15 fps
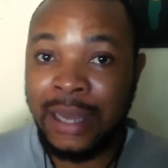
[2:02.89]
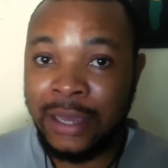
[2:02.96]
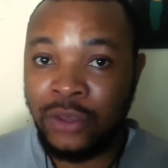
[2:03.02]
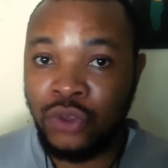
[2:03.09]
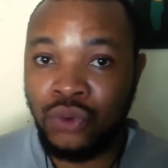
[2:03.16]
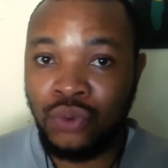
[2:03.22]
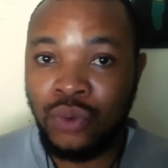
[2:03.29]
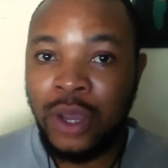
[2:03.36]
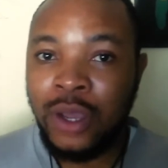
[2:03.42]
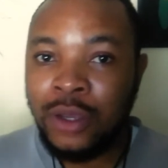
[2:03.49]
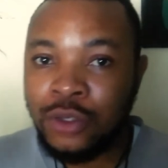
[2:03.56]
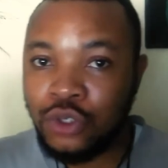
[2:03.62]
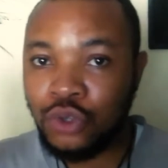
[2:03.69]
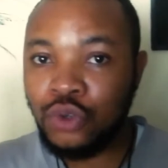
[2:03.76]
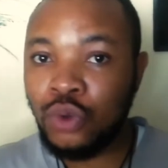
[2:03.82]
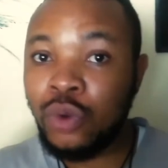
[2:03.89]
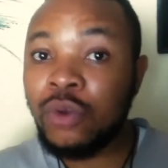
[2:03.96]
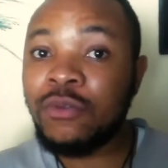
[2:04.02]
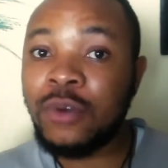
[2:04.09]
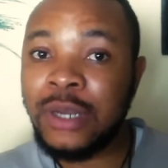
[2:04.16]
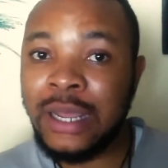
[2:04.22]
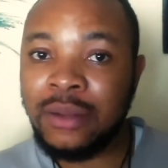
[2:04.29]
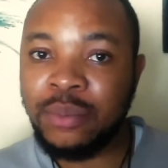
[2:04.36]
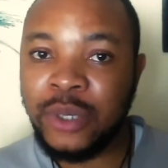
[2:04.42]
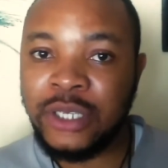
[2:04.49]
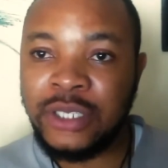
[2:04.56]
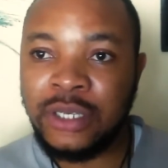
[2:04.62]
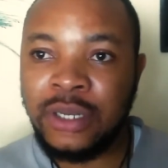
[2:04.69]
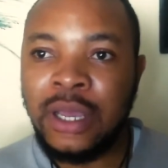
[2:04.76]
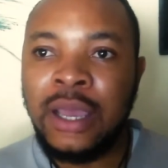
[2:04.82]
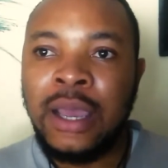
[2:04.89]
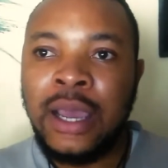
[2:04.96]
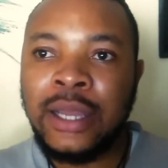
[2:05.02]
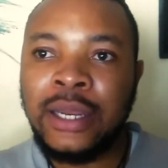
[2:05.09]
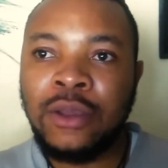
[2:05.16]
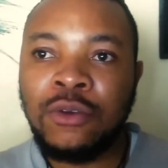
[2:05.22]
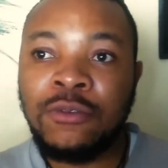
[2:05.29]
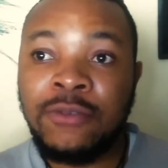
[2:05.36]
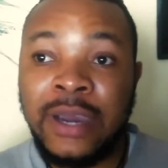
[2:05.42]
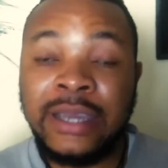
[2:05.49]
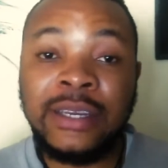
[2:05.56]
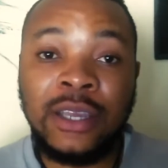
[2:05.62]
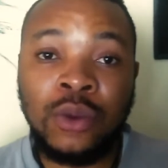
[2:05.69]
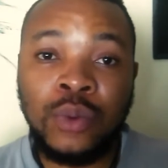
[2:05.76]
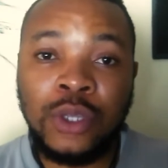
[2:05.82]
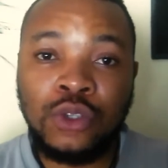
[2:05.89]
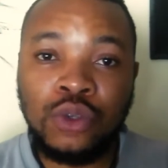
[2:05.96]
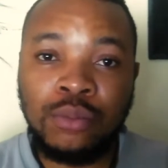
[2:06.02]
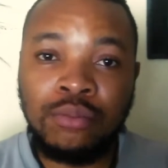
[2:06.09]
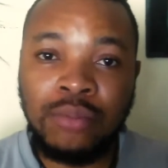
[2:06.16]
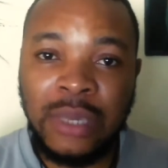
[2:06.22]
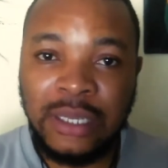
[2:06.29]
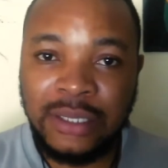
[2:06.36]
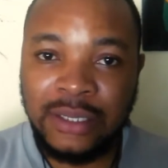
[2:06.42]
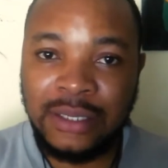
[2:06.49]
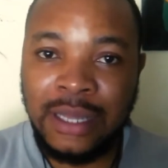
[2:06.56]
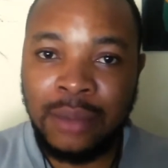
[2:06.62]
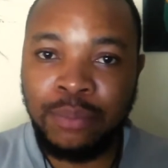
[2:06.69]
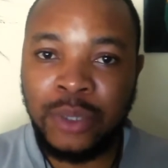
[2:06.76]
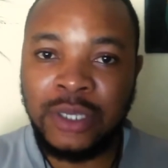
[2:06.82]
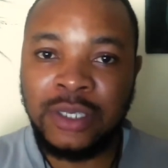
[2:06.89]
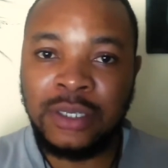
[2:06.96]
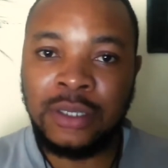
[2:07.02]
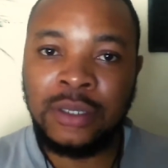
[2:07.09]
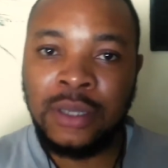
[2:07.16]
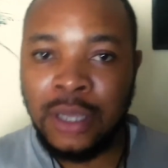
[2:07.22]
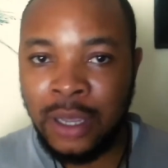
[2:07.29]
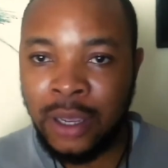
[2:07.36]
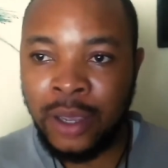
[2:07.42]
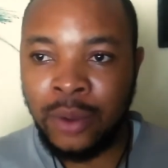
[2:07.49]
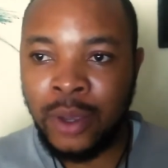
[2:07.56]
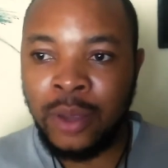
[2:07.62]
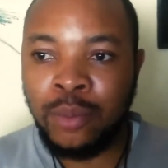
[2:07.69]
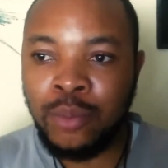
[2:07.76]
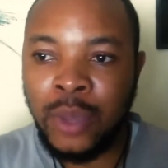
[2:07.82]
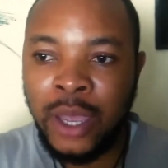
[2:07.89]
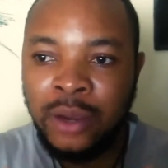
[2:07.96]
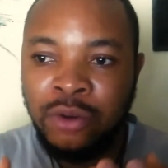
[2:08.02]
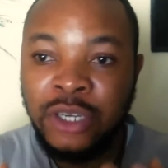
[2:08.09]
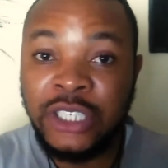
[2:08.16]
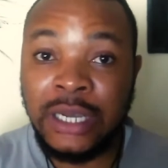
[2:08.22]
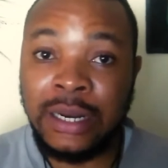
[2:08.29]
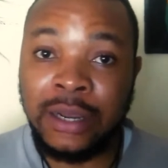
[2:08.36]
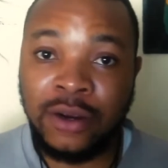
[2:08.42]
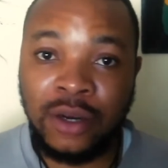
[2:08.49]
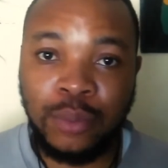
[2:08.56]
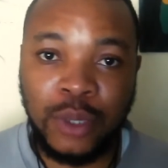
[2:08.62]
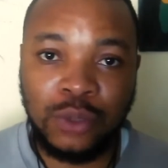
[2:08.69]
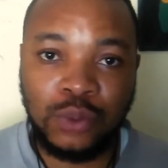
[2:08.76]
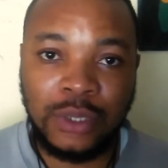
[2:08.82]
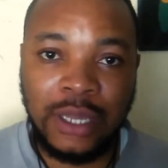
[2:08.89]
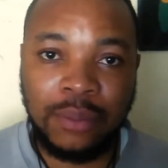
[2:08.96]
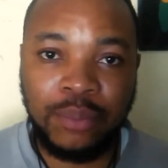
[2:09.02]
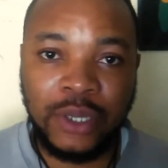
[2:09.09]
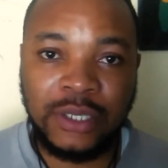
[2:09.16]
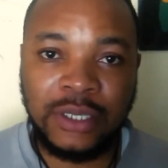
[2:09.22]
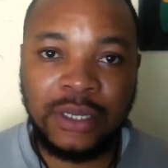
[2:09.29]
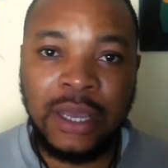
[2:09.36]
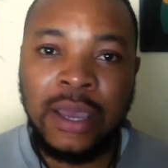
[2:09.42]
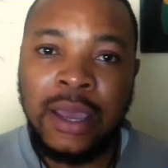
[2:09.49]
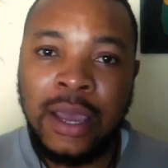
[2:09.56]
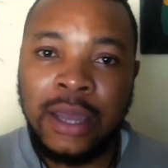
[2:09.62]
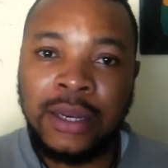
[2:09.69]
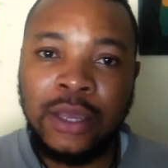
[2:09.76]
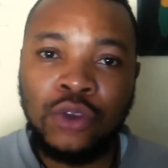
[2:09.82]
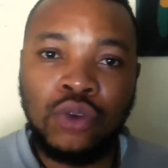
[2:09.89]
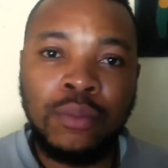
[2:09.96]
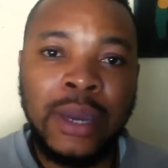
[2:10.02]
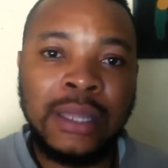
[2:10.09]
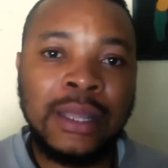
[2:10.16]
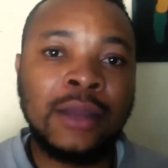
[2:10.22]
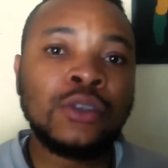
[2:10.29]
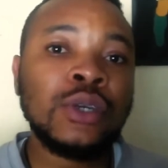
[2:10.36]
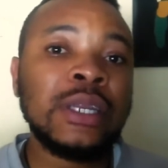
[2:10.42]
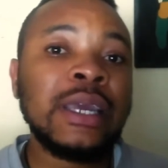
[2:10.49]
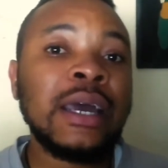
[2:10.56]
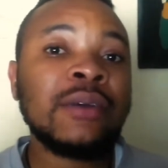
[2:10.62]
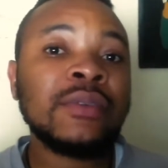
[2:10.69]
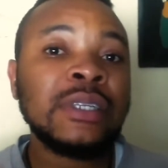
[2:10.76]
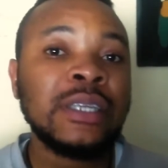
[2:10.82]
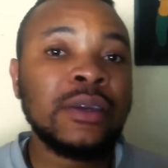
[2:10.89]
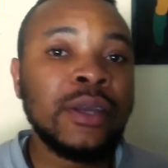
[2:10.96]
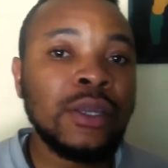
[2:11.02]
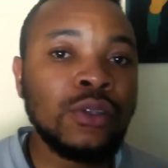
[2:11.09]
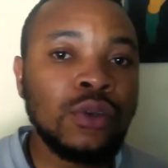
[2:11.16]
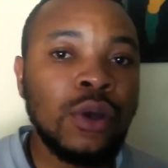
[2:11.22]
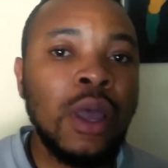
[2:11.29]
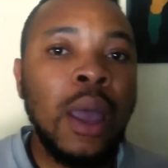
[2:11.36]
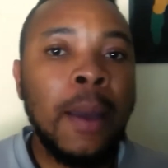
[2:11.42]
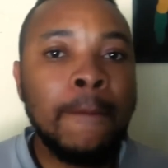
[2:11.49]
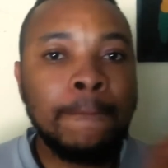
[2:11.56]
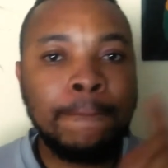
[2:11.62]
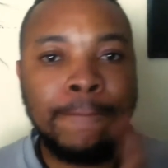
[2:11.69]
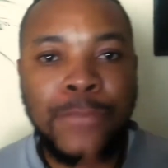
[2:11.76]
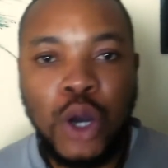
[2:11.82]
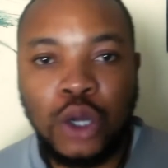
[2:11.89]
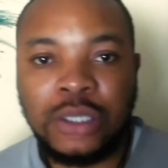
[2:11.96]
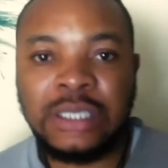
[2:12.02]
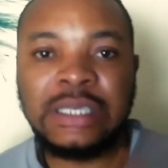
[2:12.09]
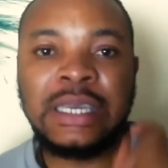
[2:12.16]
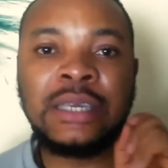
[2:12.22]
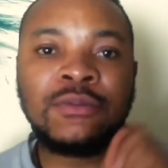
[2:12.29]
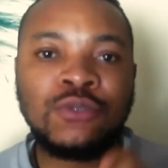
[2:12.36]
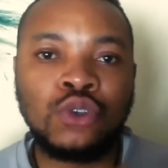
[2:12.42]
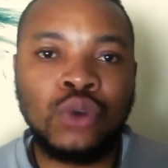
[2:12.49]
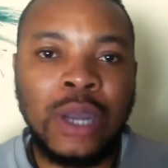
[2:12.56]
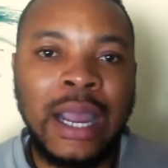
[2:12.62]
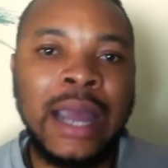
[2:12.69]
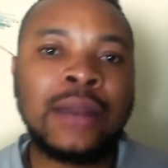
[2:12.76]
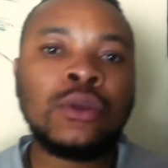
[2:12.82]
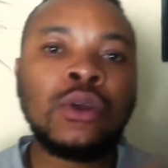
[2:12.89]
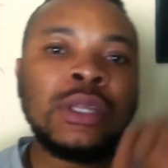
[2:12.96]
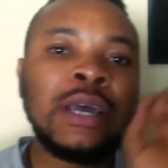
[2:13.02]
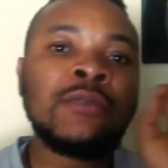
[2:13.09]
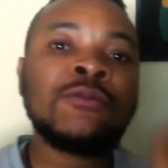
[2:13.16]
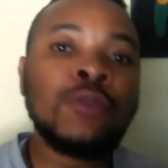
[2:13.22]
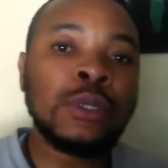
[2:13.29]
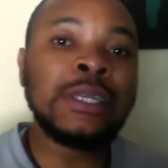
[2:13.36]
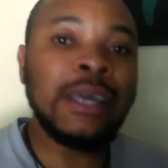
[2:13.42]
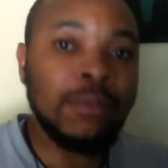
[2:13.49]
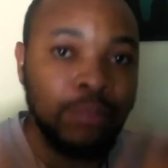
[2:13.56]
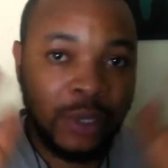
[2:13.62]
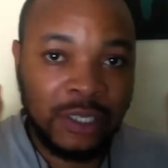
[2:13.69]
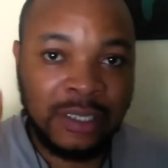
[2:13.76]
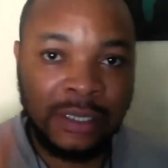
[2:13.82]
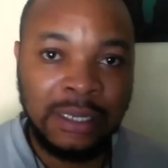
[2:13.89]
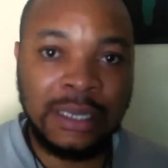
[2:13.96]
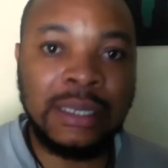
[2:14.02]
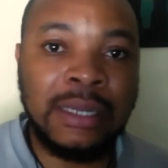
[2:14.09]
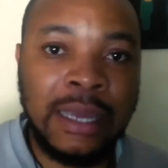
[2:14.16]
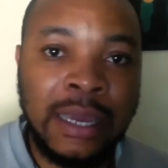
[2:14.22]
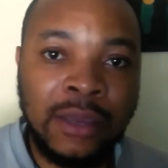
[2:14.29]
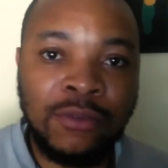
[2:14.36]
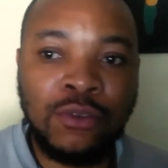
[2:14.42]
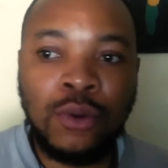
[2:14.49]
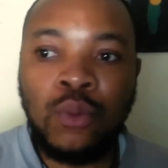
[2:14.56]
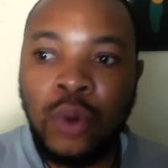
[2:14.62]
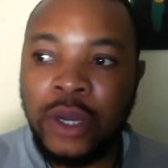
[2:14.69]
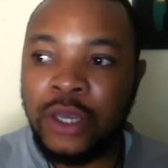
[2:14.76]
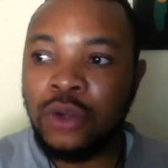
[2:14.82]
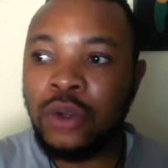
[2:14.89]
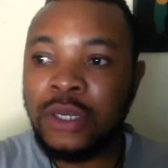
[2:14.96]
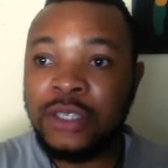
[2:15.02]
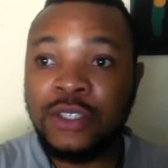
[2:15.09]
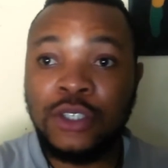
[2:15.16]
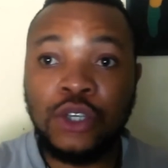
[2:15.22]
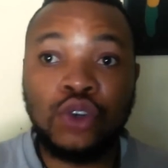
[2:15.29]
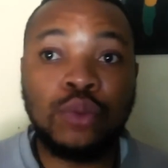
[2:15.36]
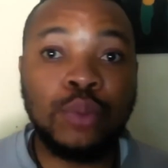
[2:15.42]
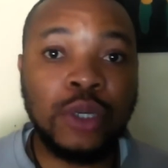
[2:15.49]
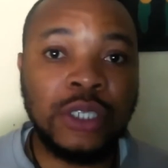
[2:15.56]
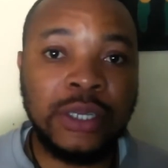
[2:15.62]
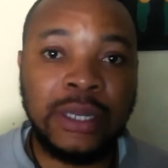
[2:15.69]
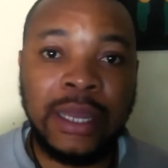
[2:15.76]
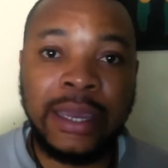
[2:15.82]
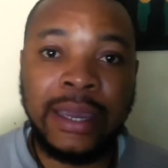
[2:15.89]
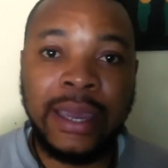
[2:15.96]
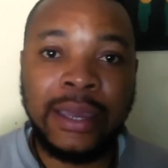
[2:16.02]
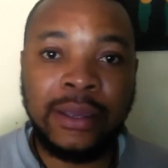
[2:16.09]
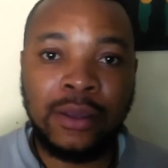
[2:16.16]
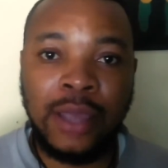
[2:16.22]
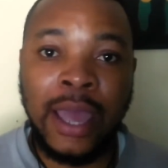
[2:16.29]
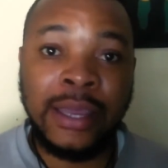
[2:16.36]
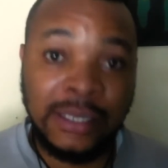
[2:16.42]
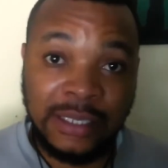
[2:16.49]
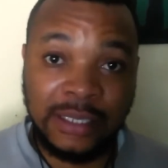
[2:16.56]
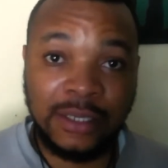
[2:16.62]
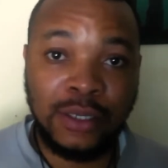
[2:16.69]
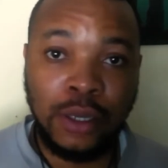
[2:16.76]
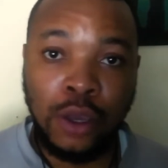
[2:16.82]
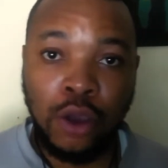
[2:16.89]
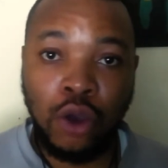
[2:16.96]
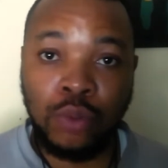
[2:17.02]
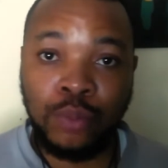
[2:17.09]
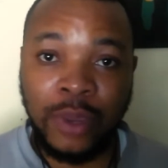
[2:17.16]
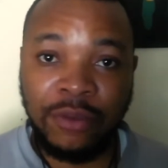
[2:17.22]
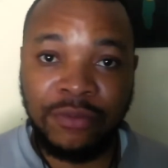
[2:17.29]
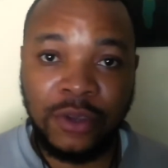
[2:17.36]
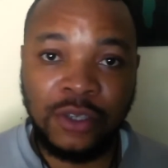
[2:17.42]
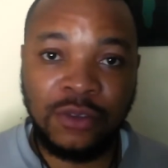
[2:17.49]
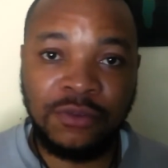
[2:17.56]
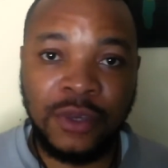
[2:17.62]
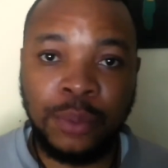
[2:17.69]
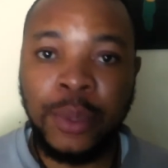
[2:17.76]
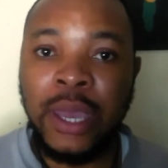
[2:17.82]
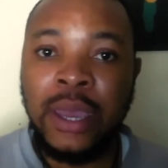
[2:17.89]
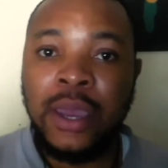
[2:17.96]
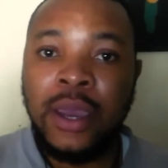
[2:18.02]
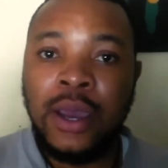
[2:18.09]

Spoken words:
like you. So you look for that person, and then you find a way to meet that person, reach an agreement with that person, and then you might actually have a director. But if you cannot afford that person either, if you're working on a zero budget like I did on my first film,